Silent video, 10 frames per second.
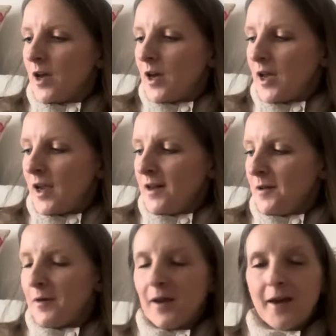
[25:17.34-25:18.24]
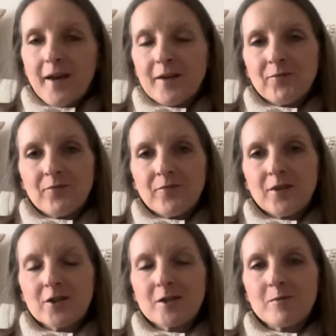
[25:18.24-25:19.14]
Anyway, there
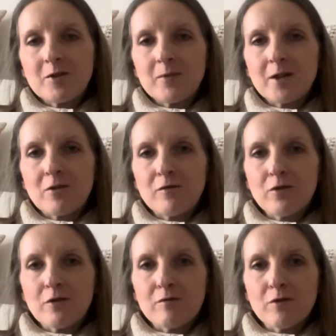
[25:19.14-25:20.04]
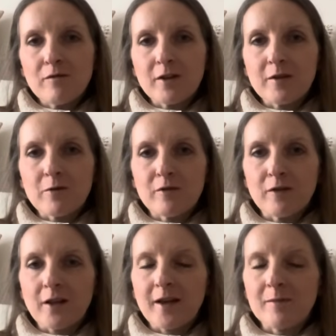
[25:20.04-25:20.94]
seems to be an awful lot of
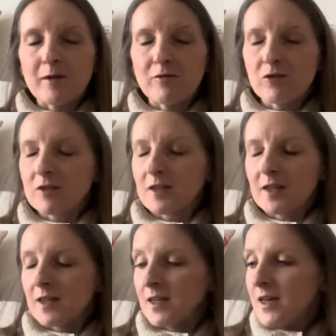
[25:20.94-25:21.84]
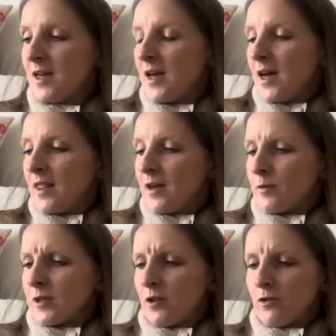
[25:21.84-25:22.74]
waffle in my vlogs lately. There was
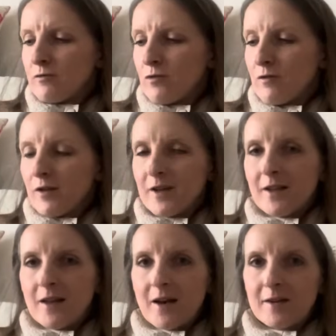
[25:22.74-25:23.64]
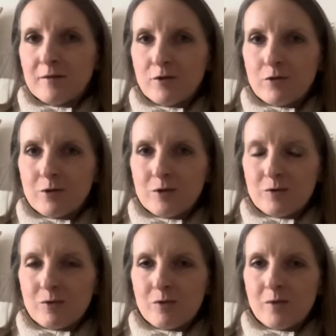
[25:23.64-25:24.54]
a lot of waffling in the last vlog,
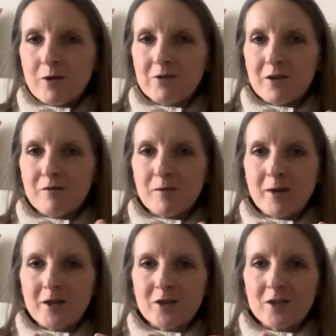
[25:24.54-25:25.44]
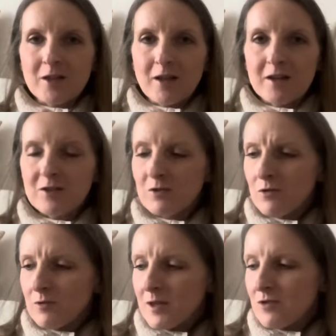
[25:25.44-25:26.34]
so well done if you managed to last all
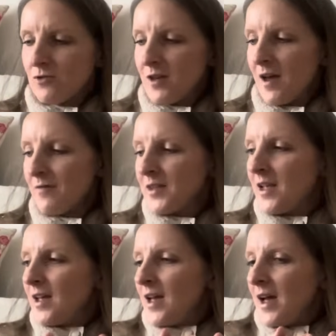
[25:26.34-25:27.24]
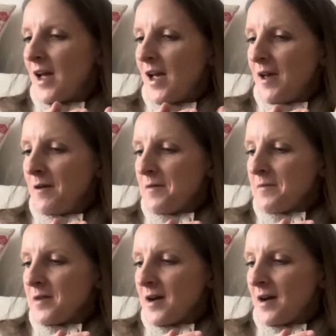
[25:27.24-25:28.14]
the way through that. I